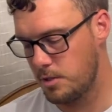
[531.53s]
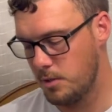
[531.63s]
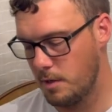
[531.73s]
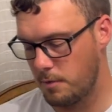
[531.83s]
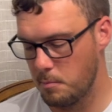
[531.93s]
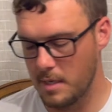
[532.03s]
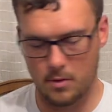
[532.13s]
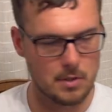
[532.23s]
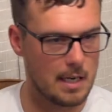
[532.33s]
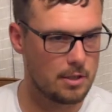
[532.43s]
two different
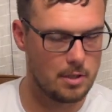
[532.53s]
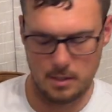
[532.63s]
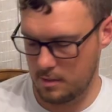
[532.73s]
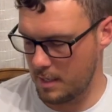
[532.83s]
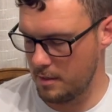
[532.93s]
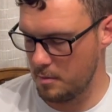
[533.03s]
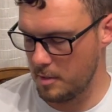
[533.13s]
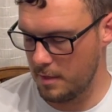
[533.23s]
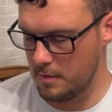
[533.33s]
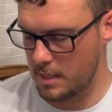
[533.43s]
middle sections, I do
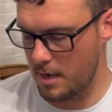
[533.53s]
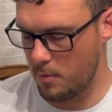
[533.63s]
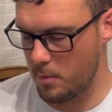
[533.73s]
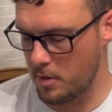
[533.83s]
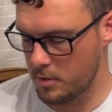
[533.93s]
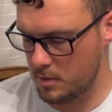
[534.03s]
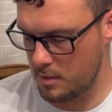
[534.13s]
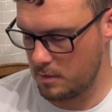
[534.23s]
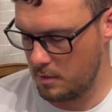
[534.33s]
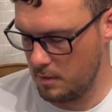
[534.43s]
believe is how it
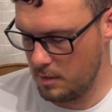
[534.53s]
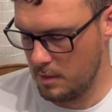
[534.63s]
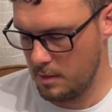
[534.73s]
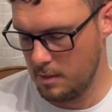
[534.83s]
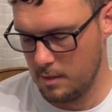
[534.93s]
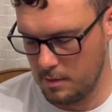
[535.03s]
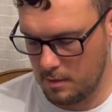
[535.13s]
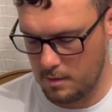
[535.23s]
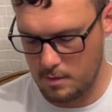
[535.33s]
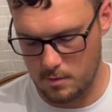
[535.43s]
works,
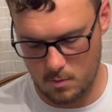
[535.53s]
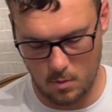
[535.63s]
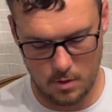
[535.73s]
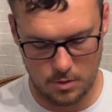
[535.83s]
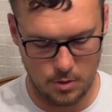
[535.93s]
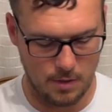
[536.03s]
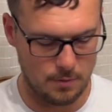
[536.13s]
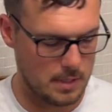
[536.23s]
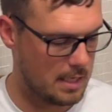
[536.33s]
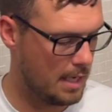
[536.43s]
or two
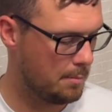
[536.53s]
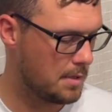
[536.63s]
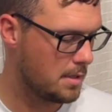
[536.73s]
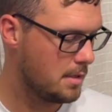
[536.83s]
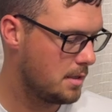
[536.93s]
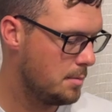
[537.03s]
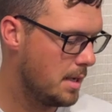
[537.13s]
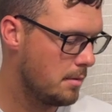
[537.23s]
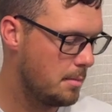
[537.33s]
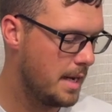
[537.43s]
different tips to be
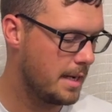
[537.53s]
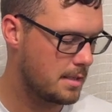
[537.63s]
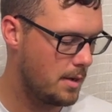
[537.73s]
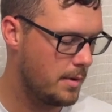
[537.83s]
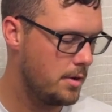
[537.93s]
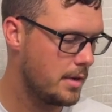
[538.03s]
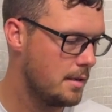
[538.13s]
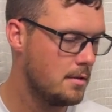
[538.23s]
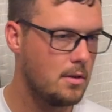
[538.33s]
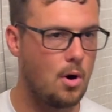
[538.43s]
able to make it so that way you
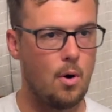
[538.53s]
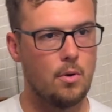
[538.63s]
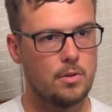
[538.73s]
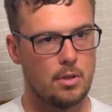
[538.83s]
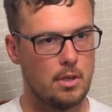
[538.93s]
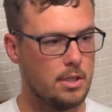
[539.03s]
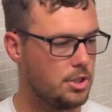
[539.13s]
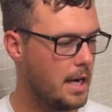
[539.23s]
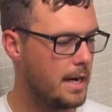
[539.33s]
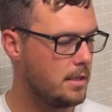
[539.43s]
can alter and
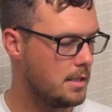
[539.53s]
change